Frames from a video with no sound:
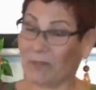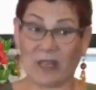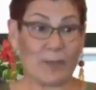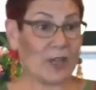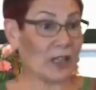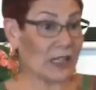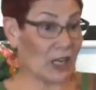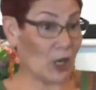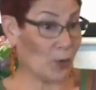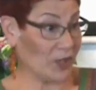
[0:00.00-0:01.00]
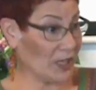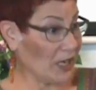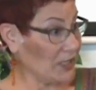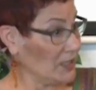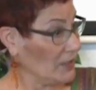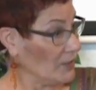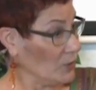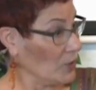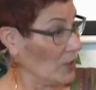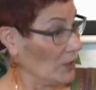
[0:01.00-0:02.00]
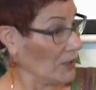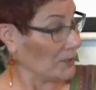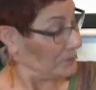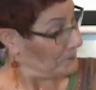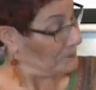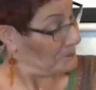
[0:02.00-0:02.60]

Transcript: Maybe I'll let go of the idea of a new car.